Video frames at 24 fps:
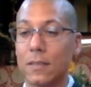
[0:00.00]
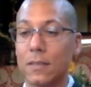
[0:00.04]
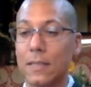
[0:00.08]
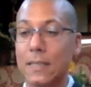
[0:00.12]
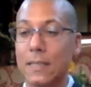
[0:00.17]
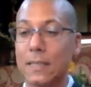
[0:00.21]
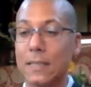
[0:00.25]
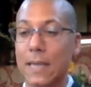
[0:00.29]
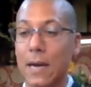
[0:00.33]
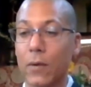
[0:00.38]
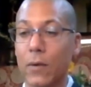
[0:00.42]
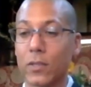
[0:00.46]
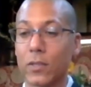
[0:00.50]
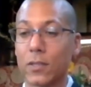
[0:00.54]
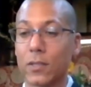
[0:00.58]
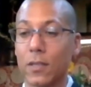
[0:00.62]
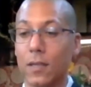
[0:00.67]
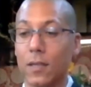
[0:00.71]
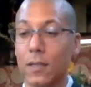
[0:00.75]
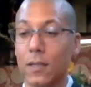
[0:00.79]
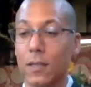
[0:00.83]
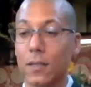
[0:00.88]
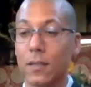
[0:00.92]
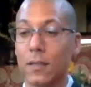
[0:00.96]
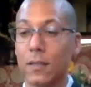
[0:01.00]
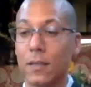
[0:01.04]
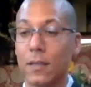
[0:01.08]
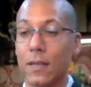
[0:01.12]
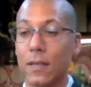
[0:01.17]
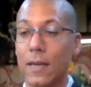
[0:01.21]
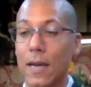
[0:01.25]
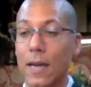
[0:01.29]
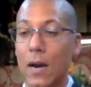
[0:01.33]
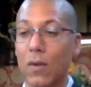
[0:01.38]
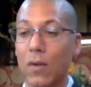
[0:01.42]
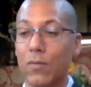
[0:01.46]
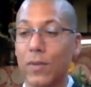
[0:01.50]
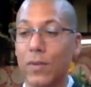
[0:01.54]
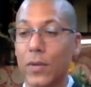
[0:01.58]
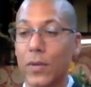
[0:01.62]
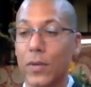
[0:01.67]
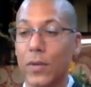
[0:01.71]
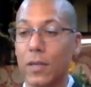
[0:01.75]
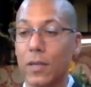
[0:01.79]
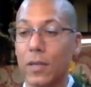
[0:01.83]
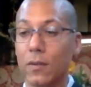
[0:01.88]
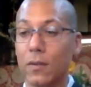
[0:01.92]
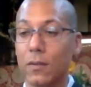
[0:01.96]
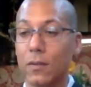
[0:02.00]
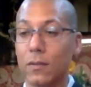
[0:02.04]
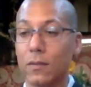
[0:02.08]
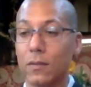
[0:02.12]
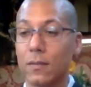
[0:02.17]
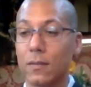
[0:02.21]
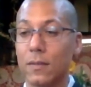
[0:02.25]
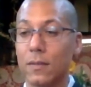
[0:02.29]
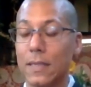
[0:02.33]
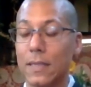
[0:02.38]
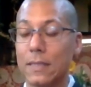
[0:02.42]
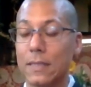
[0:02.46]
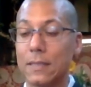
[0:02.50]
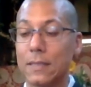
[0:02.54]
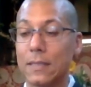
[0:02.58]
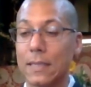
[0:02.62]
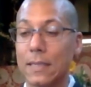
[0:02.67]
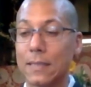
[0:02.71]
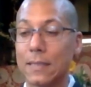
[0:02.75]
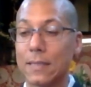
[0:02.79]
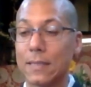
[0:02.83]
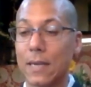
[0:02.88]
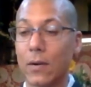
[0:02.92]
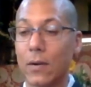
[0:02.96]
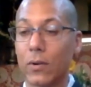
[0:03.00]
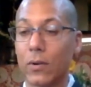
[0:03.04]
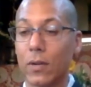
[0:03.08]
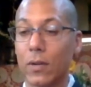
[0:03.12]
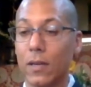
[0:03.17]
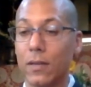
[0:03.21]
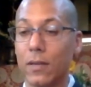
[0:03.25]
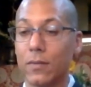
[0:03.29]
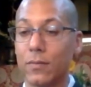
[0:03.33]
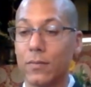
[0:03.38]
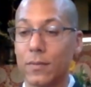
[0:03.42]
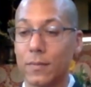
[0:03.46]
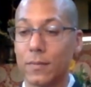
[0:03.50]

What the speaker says: is our song, our very own, and sings our love."